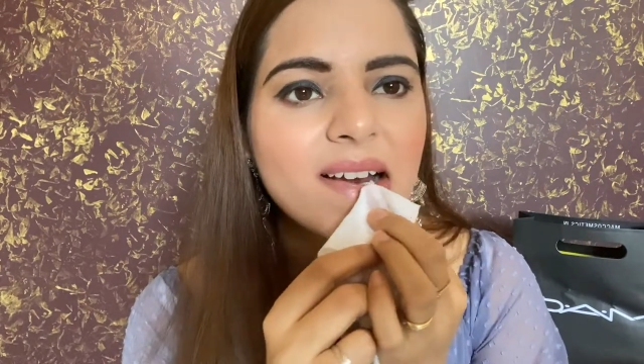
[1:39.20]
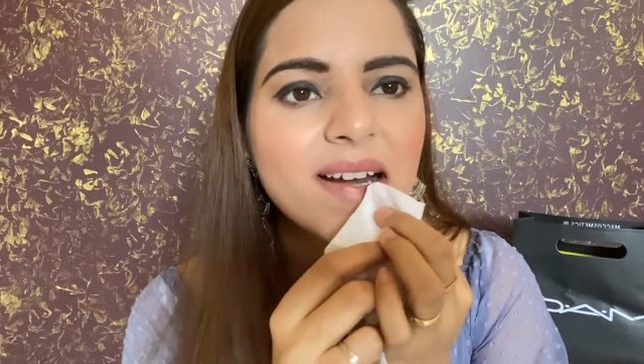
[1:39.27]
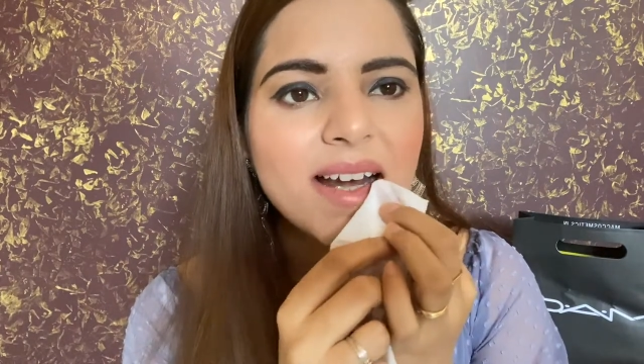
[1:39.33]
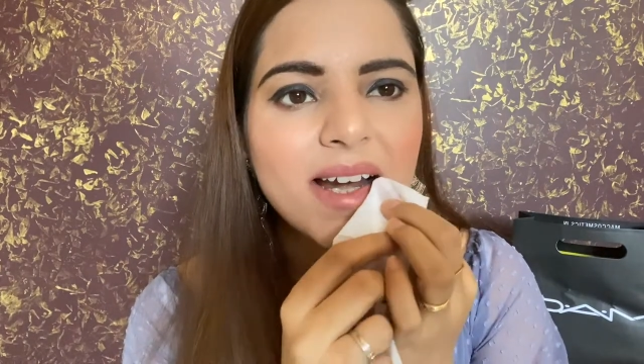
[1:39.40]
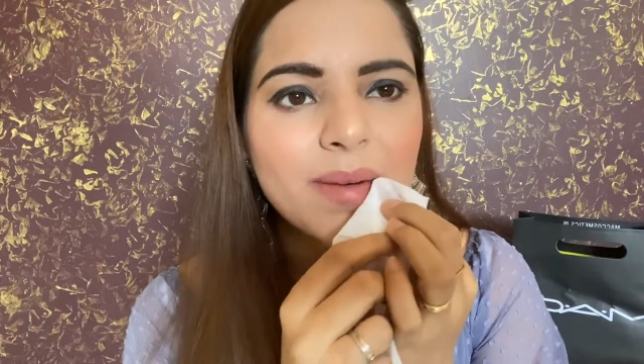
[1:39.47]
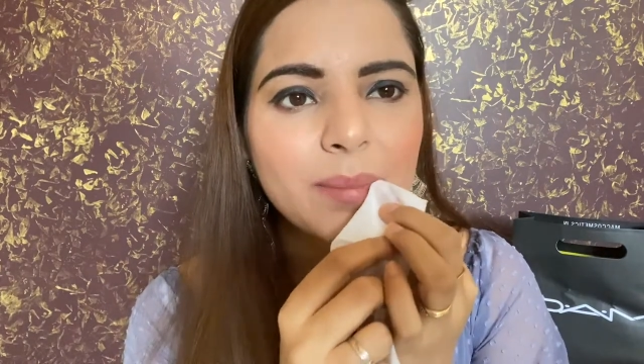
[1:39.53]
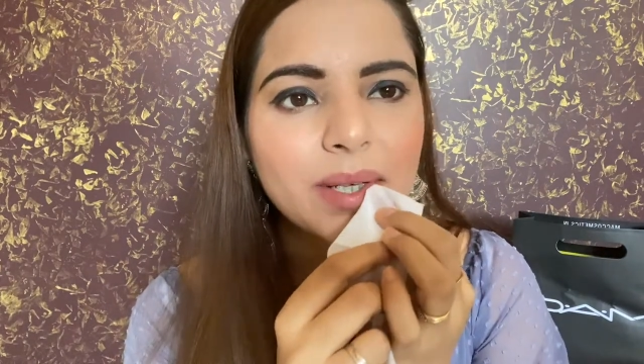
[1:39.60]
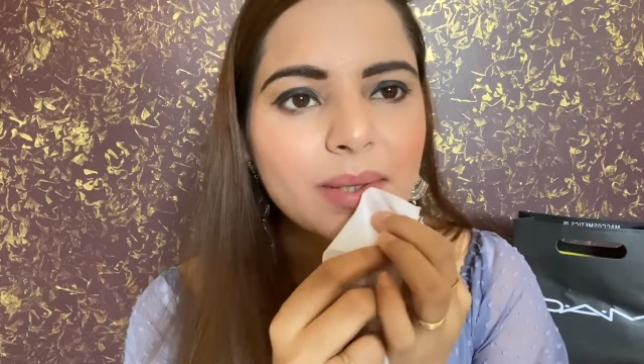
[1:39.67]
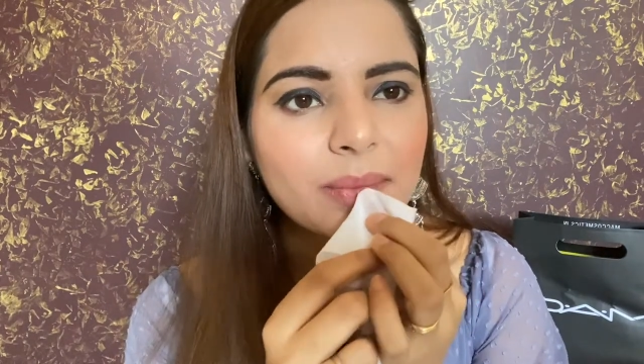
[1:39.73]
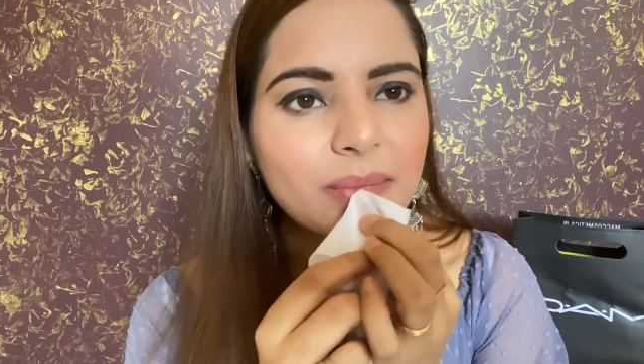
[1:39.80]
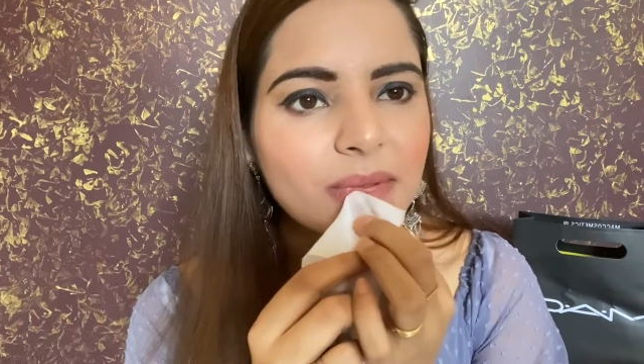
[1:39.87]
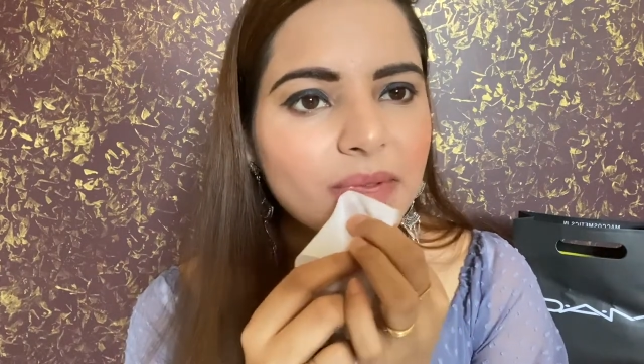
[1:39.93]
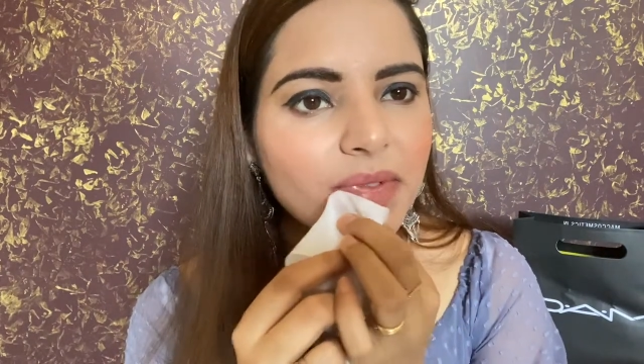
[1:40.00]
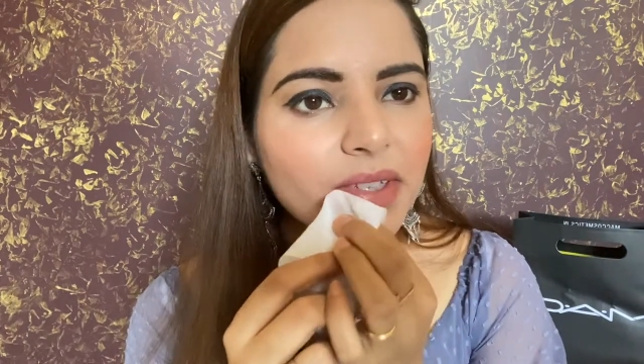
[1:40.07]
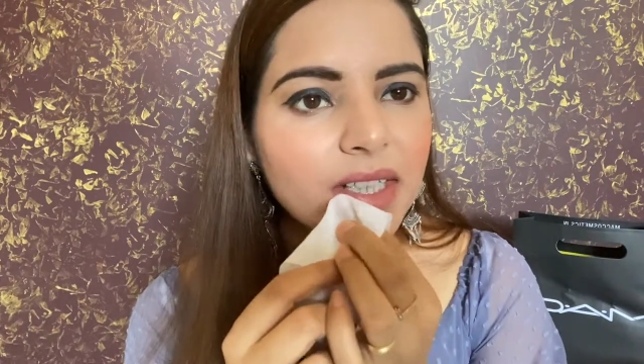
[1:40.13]
let me
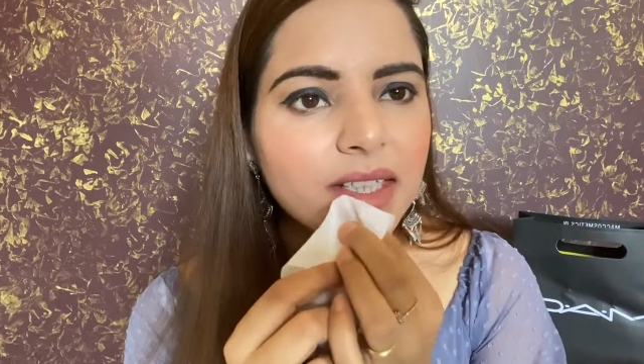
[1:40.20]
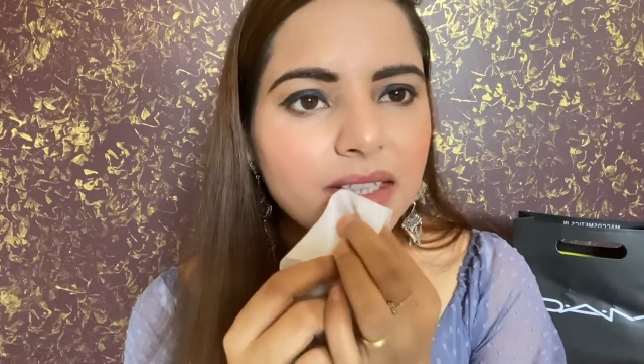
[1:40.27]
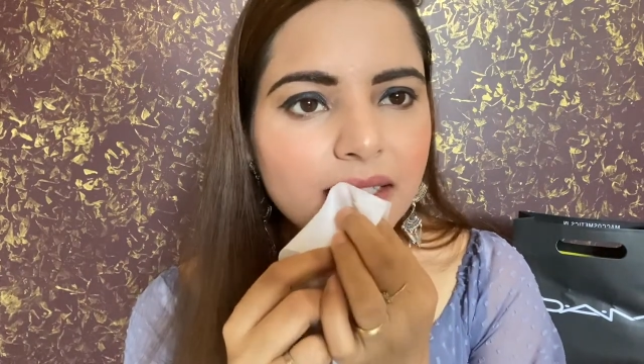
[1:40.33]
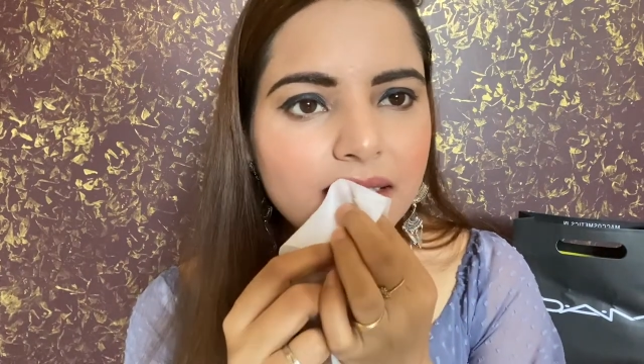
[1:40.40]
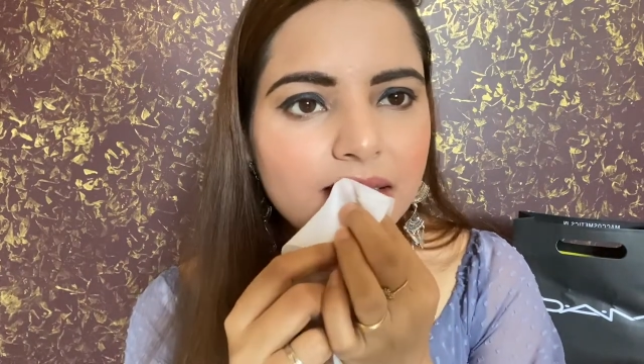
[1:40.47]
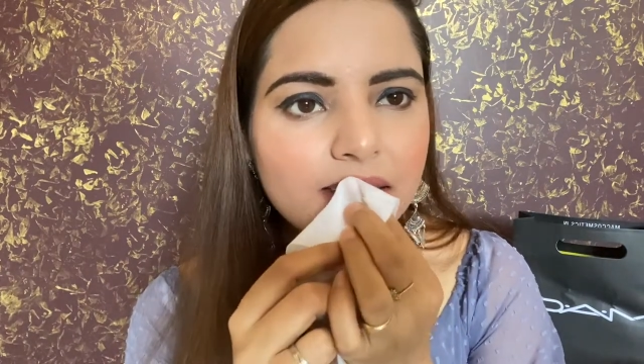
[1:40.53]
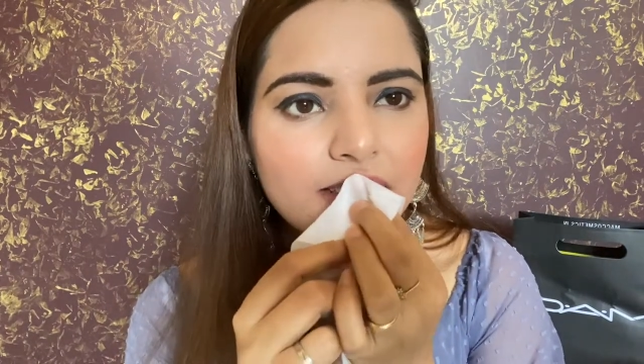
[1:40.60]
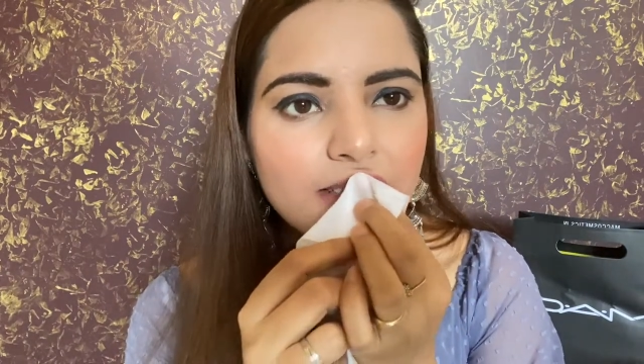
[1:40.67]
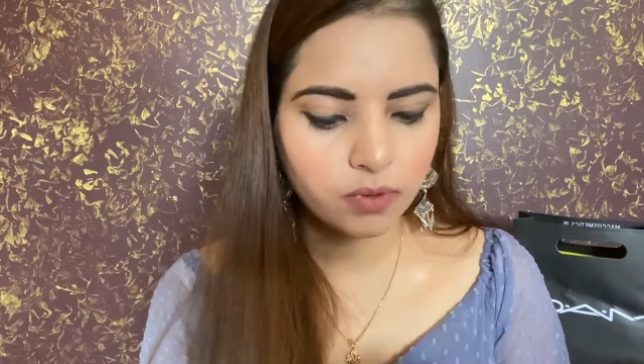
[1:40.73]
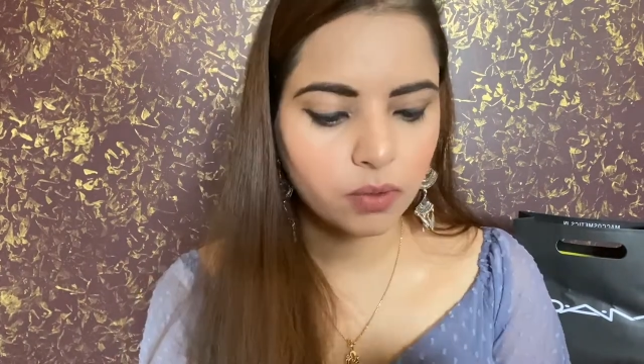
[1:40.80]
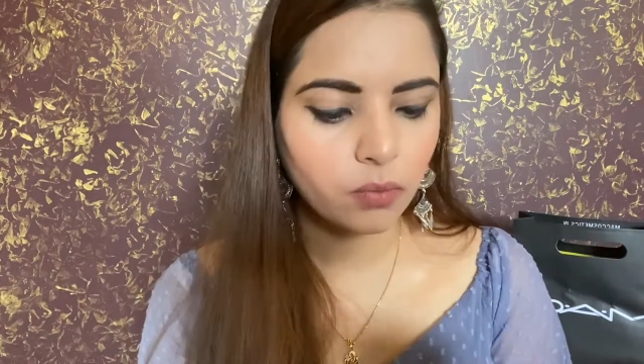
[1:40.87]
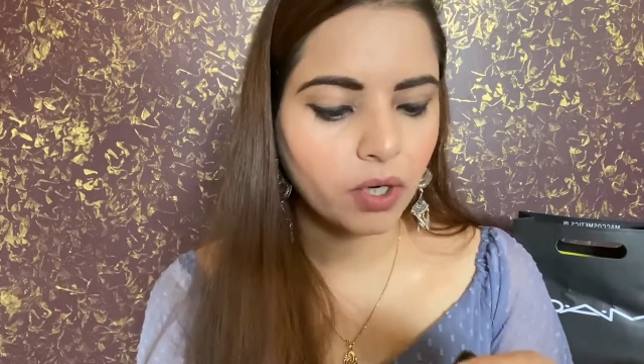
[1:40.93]
remove this. And